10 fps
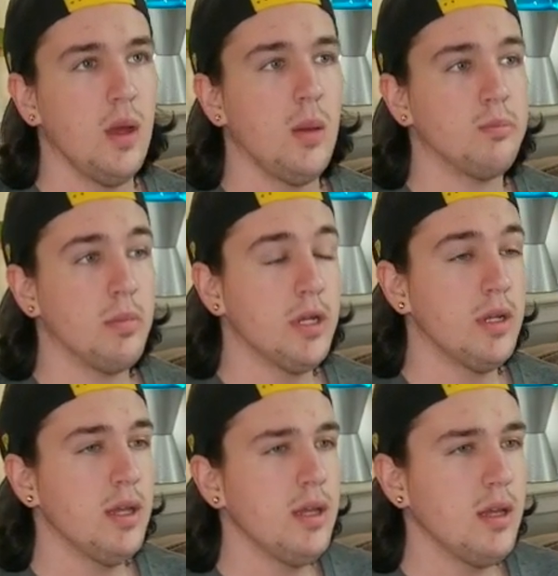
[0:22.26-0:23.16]

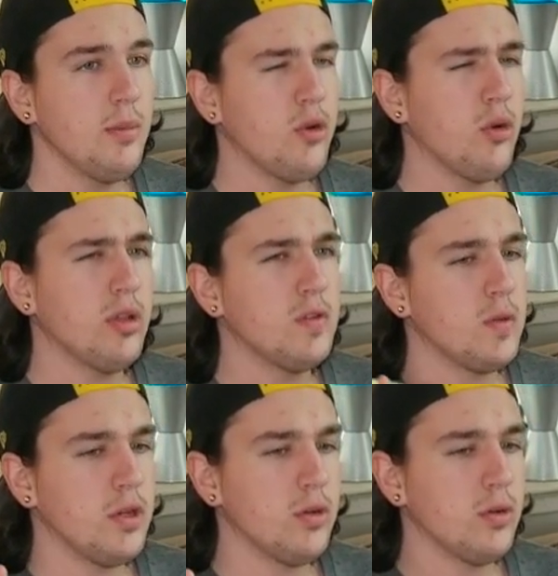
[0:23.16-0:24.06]
Monday. I'm recording this
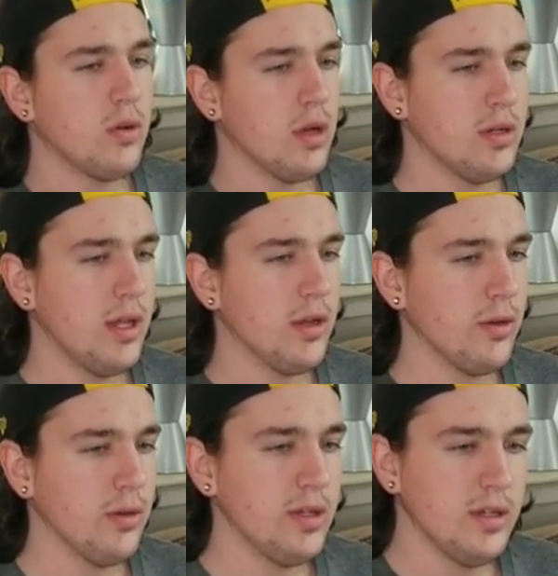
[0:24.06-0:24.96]
video a day
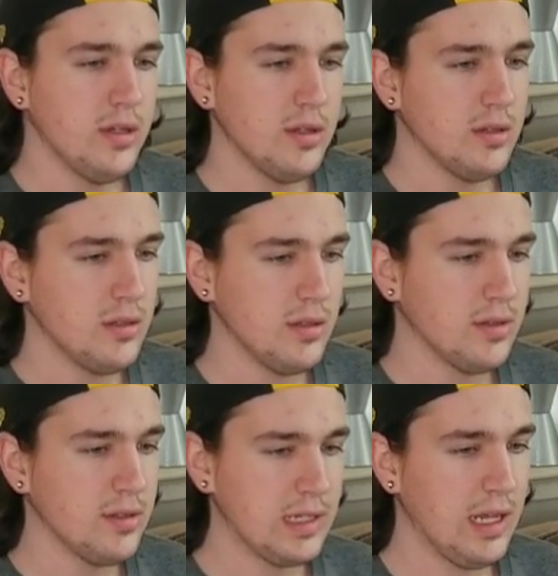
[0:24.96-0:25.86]
early just
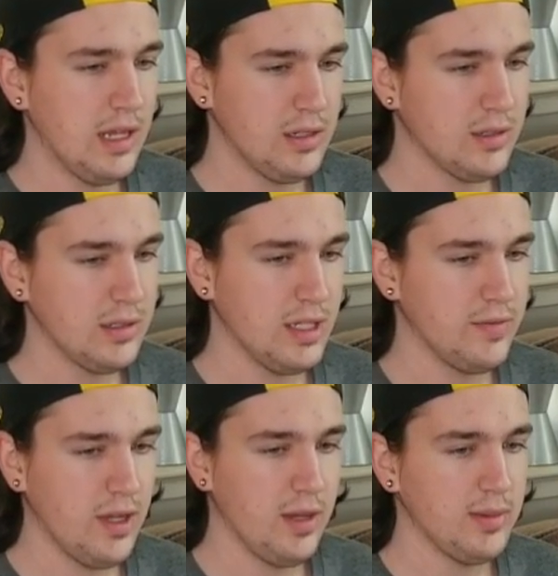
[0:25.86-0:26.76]
because I can, just because I have
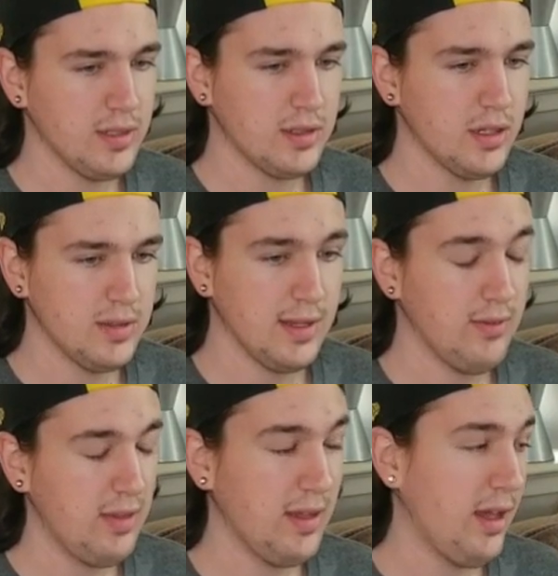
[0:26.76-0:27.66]
time, just because
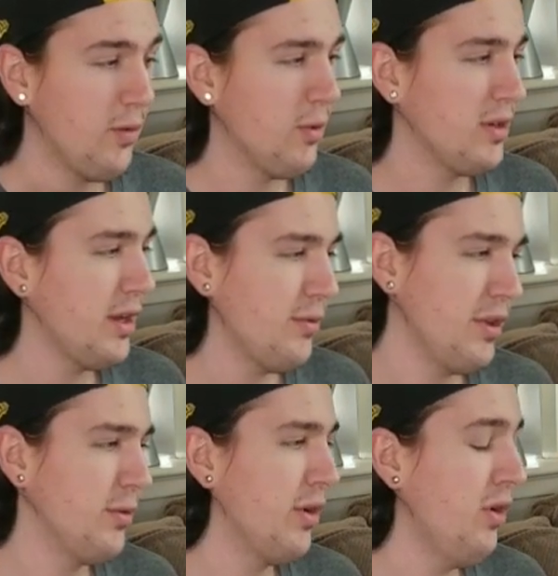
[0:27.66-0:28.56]
everything kind of worked out really
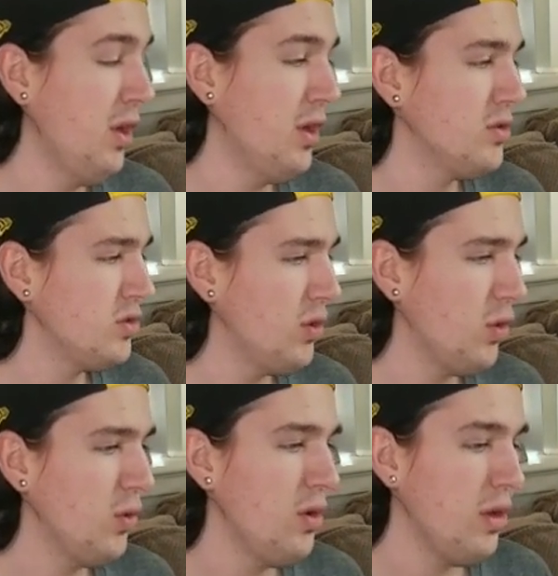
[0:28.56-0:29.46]
well.
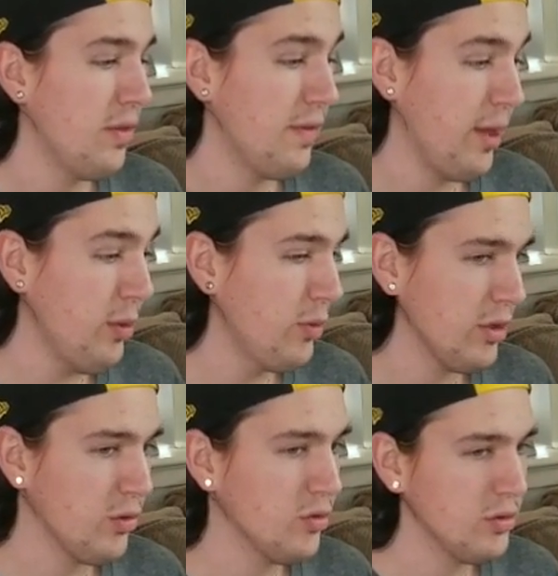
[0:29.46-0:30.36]
So that'd be really
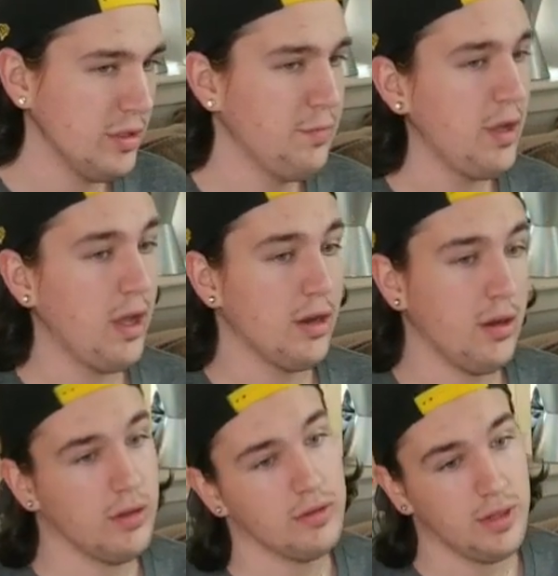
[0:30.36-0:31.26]
cool if I got it
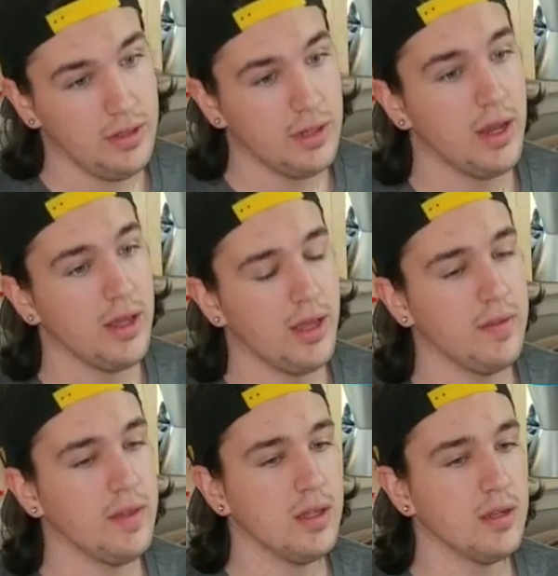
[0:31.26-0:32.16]
all done today, and
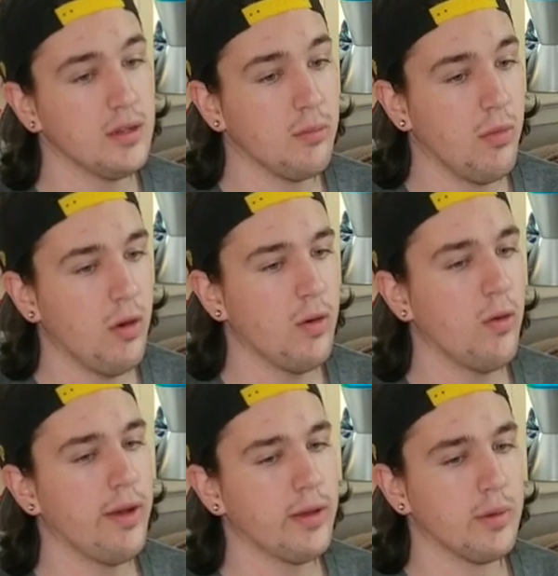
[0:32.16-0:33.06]
then tomorrow
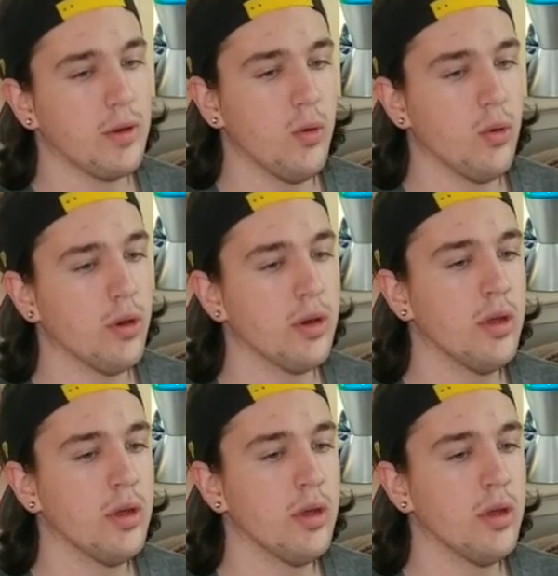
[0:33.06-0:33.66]
I could record